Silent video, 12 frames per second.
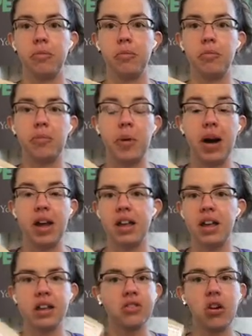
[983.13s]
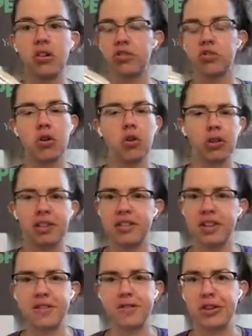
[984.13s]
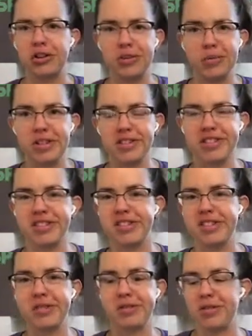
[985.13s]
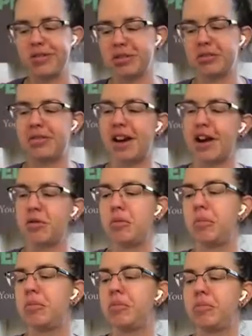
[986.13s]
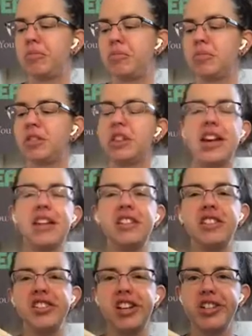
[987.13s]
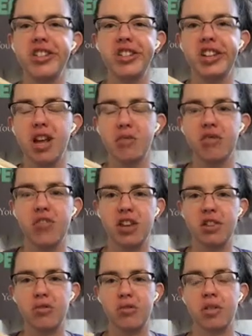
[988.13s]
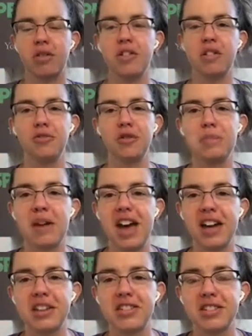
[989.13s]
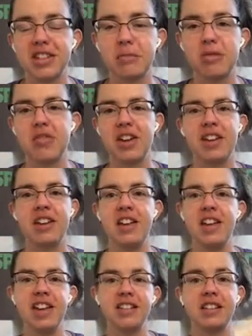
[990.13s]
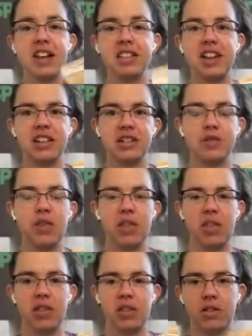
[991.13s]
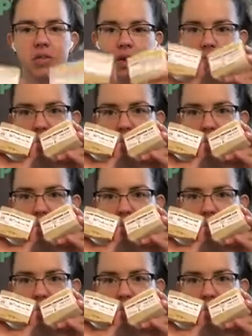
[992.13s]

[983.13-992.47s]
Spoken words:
But it's also totally safe for humans too. So I will likely change the name of it or repackage some of it. It's not that different than this one.